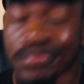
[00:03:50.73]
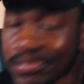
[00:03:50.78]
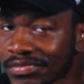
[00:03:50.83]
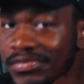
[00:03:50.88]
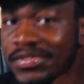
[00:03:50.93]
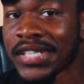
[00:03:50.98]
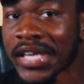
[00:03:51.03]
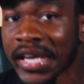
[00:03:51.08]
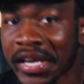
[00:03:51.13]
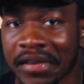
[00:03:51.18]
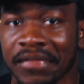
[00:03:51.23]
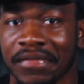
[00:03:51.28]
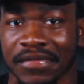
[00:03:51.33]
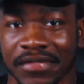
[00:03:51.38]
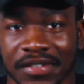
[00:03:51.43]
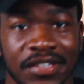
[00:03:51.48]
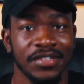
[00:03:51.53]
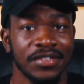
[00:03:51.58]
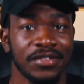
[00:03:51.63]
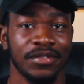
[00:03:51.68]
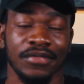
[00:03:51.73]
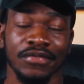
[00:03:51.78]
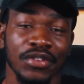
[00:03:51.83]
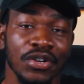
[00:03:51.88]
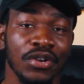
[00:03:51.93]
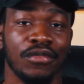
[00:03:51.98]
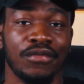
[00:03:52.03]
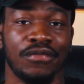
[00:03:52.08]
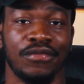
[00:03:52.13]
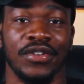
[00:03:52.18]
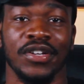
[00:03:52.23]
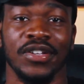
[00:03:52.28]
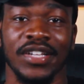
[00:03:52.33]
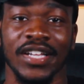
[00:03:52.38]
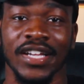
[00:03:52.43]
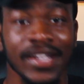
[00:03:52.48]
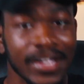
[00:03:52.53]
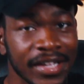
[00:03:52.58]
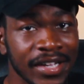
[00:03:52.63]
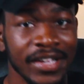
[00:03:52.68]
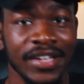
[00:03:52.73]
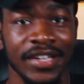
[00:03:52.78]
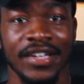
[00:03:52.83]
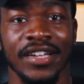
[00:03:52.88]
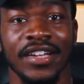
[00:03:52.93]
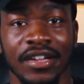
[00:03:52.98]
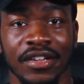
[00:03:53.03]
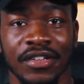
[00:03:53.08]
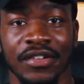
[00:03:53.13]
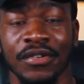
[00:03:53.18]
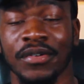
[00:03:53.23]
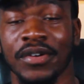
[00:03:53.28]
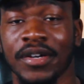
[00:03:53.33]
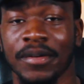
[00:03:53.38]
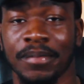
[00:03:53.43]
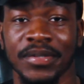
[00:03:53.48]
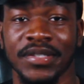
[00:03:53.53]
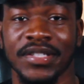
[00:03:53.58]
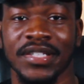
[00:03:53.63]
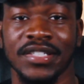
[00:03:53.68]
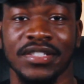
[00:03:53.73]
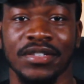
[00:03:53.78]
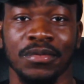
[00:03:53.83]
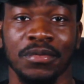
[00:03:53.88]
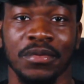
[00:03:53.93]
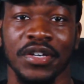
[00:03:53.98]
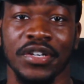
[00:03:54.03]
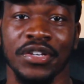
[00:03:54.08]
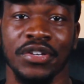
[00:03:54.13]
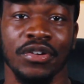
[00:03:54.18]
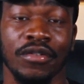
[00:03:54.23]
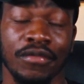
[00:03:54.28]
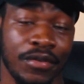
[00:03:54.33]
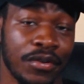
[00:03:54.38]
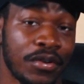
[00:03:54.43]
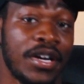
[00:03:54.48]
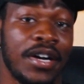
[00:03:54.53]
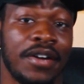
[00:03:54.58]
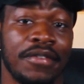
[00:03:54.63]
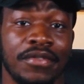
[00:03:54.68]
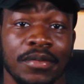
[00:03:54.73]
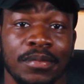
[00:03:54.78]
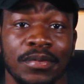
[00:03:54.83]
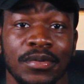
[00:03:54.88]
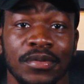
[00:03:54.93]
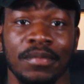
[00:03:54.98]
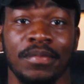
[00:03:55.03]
safe, if you don't feel like you're in a position where you don't feel comfortable.